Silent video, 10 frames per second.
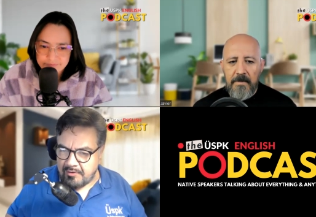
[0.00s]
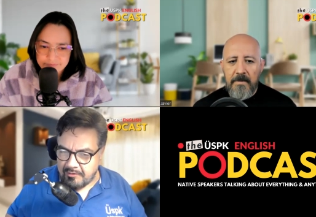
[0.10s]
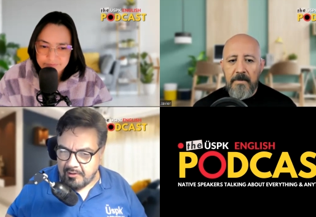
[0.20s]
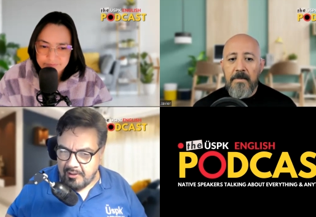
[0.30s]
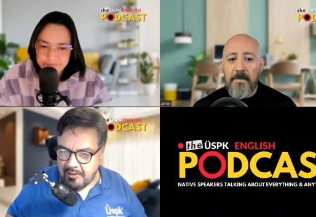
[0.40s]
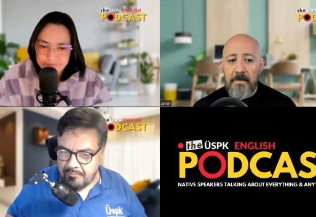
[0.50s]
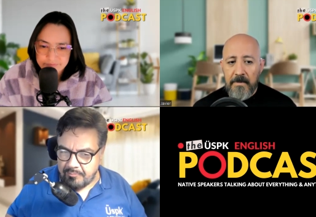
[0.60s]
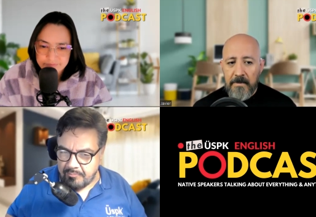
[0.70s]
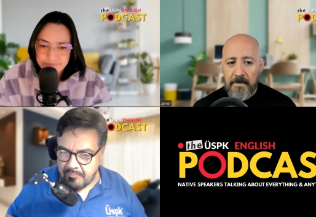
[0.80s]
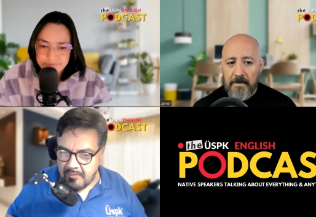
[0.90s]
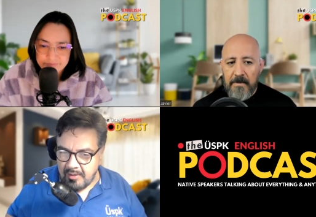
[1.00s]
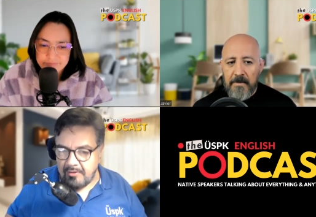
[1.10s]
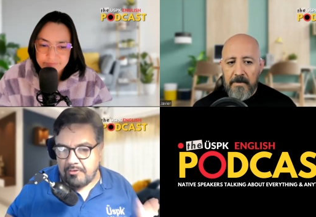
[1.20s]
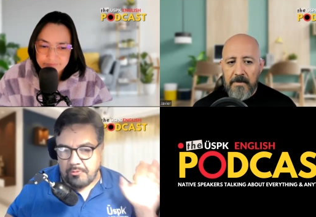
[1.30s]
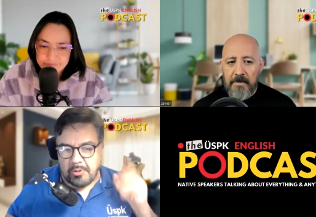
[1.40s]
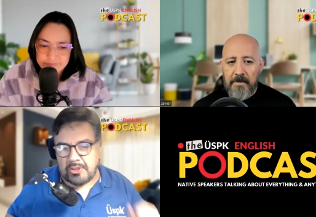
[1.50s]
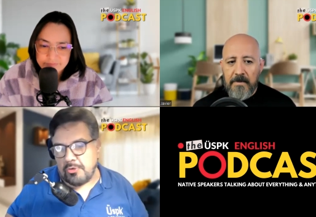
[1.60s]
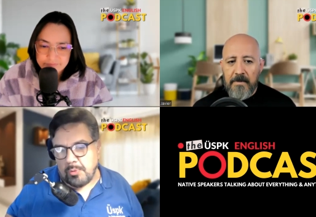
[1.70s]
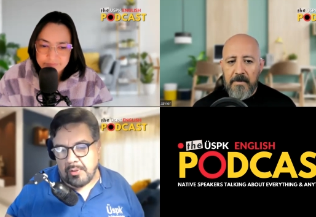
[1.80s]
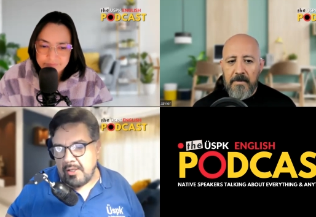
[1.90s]
Speaker 1: easily? These questions
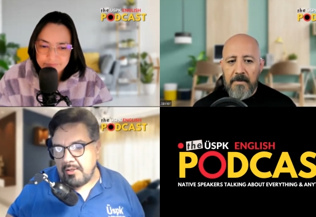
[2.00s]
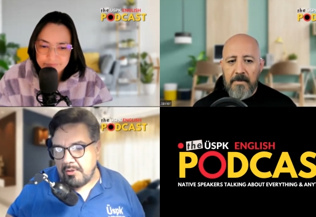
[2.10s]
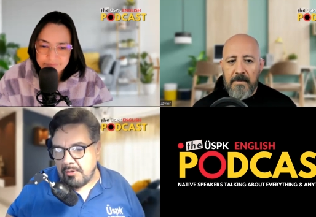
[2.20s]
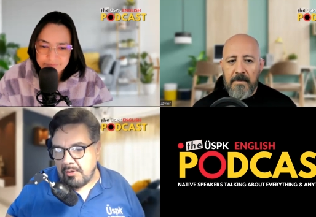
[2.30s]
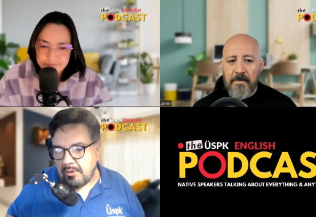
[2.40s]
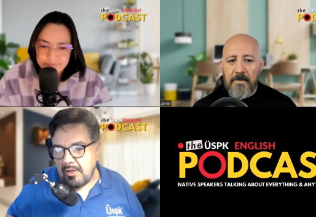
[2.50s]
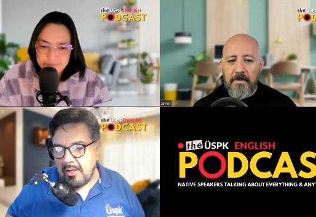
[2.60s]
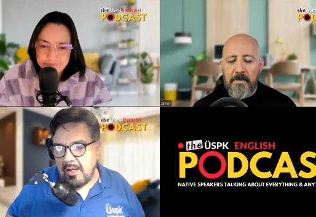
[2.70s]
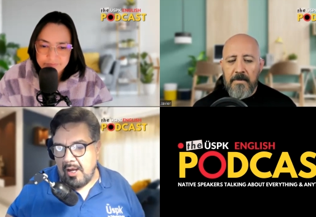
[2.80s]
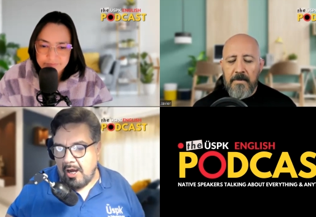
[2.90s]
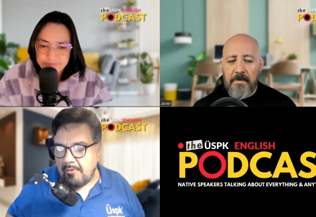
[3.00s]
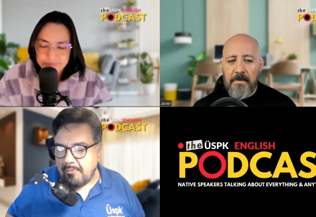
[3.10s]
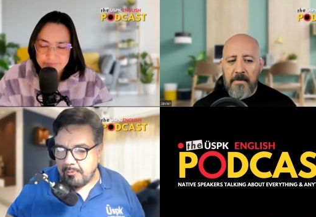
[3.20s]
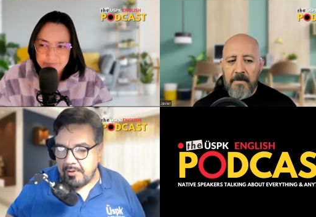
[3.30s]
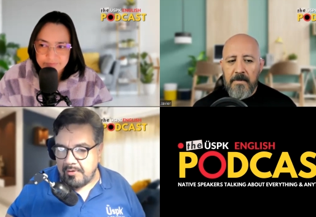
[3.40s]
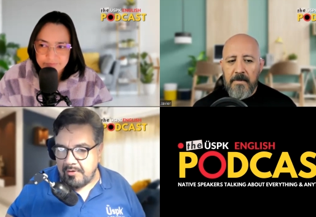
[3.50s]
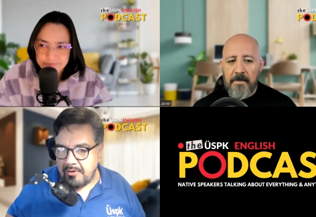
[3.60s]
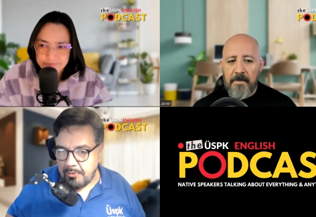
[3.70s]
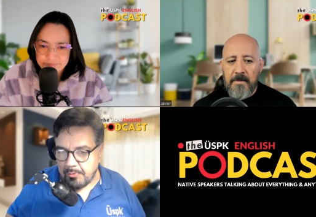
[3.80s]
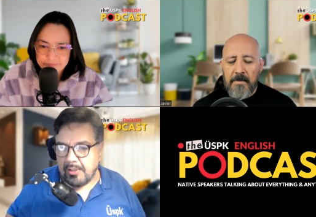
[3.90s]
will let you know how fluent
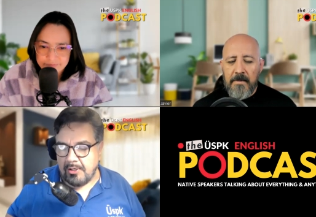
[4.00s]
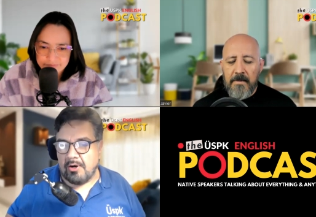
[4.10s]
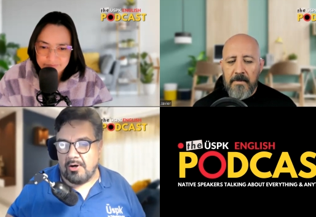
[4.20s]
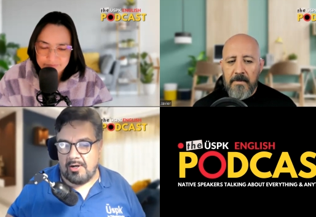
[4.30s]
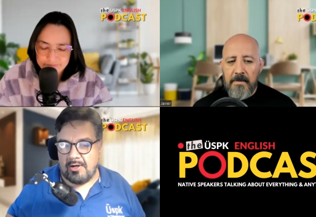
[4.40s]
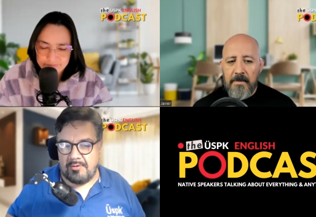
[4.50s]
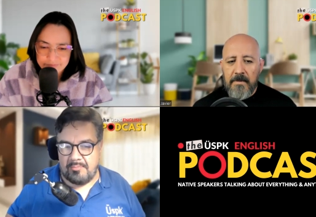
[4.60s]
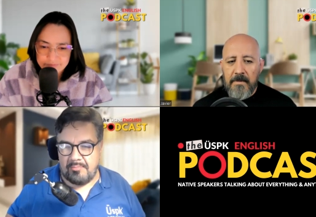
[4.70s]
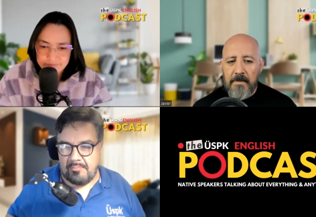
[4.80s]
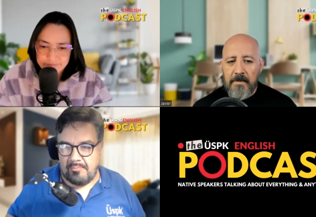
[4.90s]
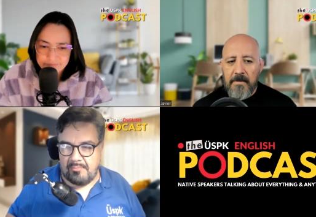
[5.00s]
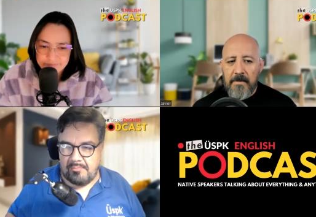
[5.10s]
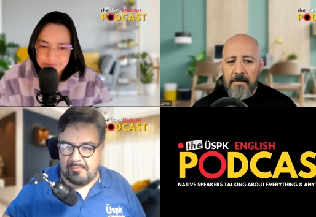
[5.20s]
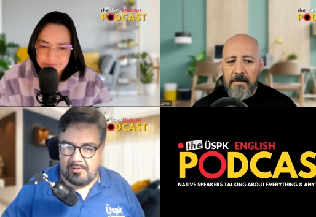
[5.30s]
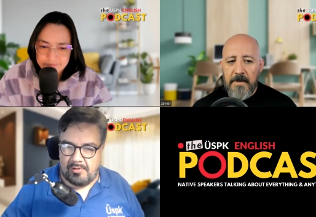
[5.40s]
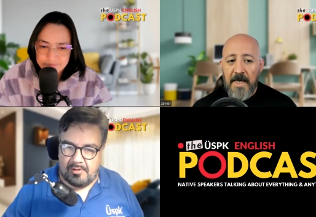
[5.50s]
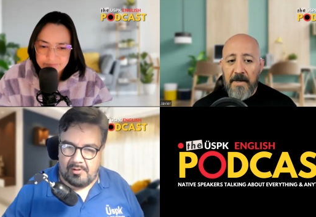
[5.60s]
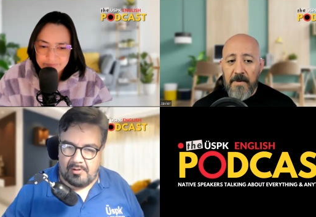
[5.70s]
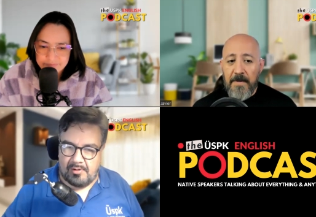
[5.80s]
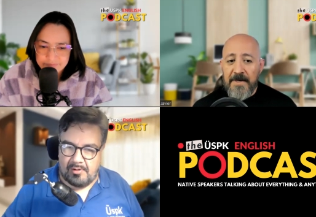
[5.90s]
you really are.
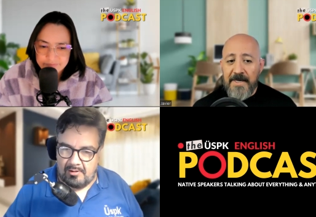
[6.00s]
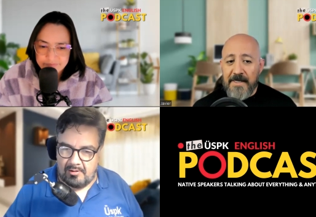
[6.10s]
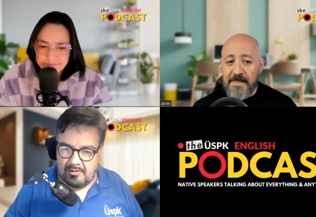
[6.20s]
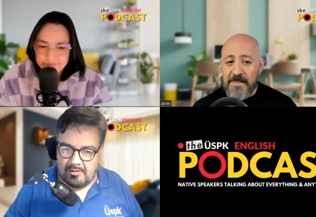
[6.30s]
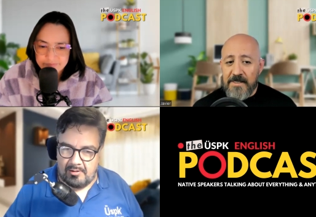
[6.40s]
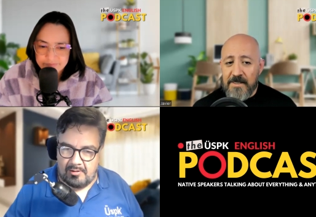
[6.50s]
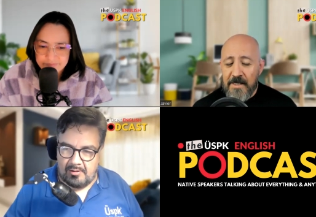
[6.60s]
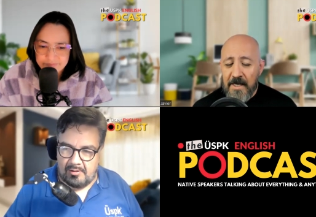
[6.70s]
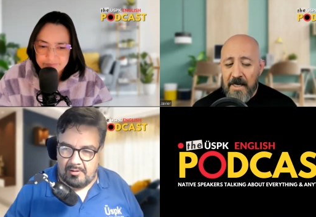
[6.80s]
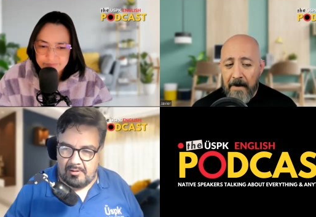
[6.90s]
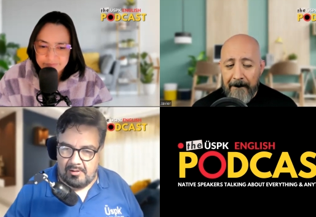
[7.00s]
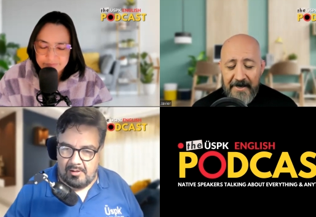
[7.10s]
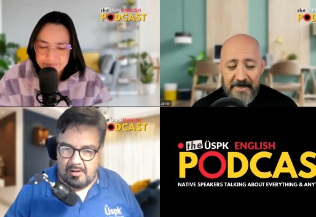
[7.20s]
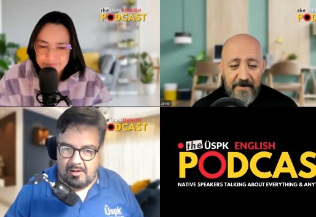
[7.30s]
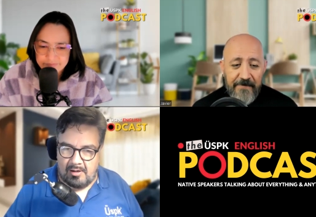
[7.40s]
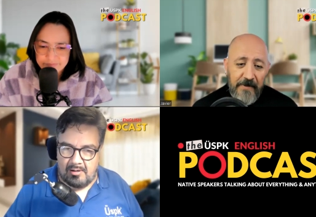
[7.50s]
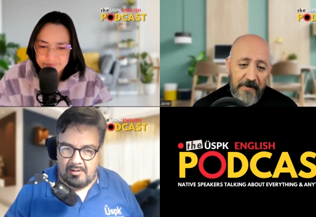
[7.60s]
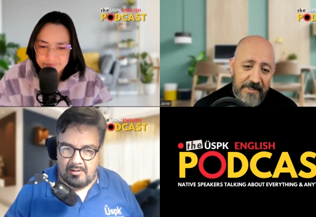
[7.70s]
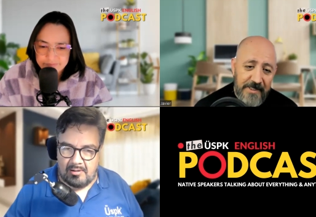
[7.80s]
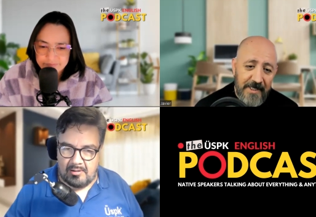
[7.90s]
Speaker 2: And remember, kids, Mr.
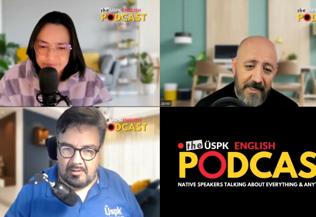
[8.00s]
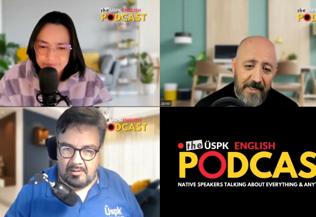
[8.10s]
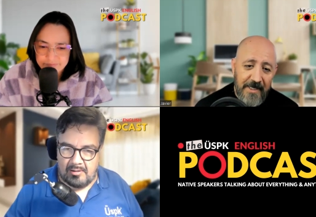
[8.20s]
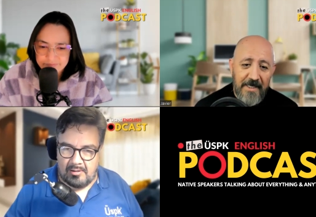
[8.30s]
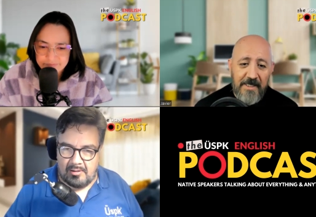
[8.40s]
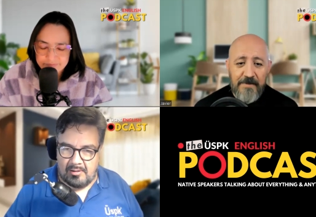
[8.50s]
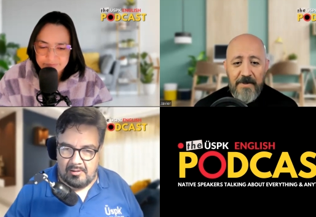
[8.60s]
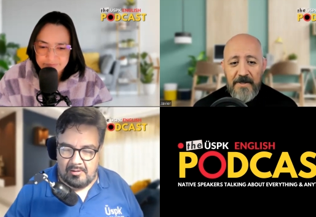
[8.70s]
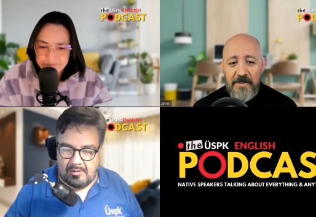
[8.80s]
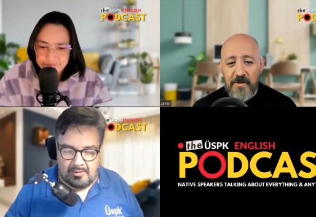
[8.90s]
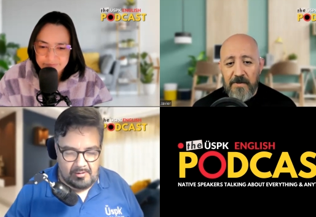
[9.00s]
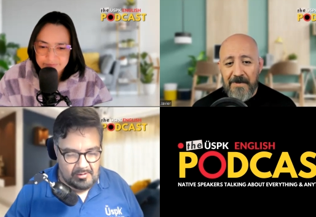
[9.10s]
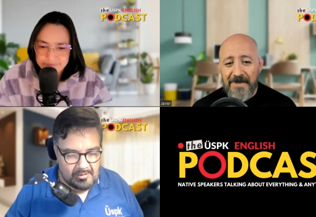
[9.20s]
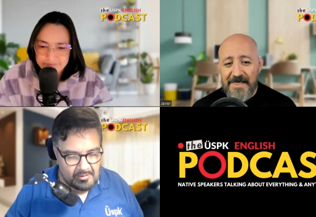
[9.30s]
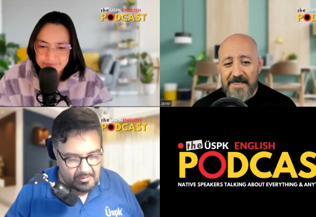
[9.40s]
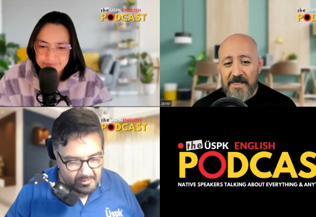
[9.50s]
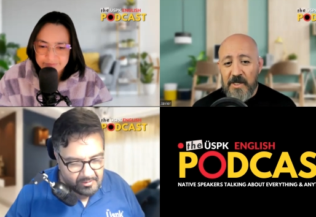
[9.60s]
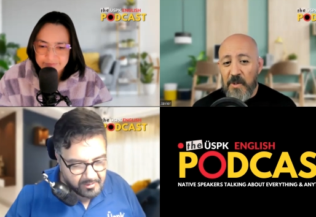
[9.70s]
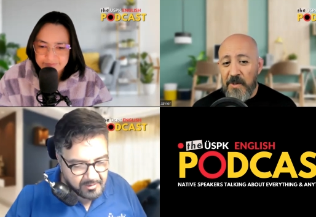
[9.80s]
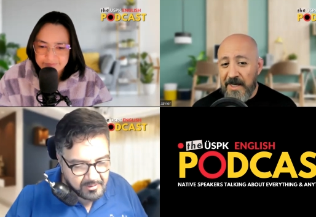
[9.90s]
Fluency is married to Mrs.
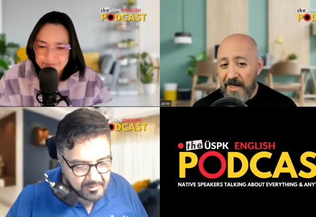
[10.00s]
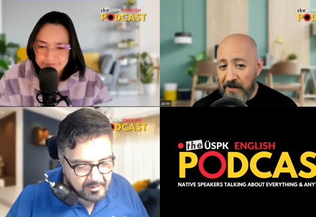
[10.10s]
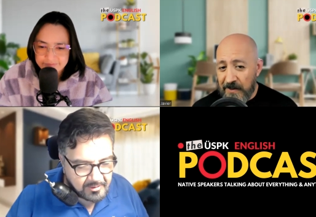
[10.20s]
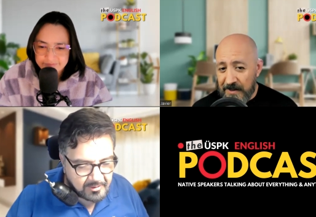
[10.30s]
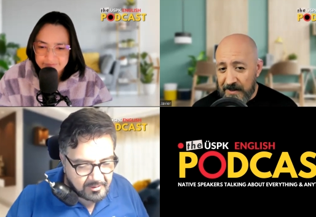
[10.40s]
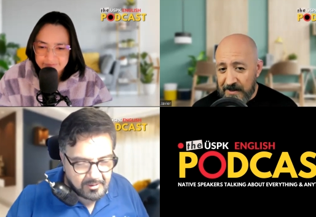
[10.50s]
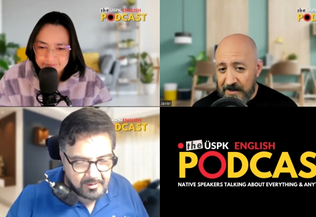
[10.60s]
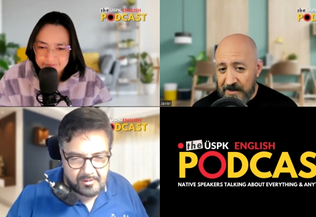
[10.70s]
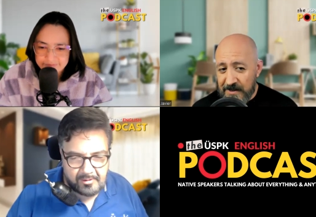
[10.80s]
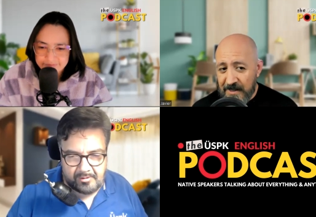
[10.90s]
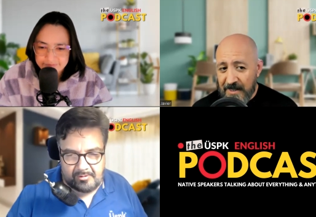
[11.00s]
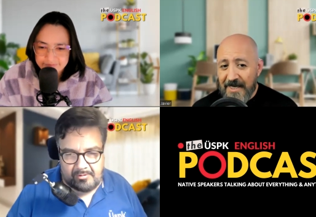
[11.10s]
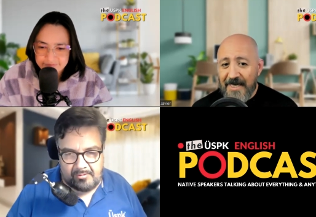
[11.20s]
Coherence,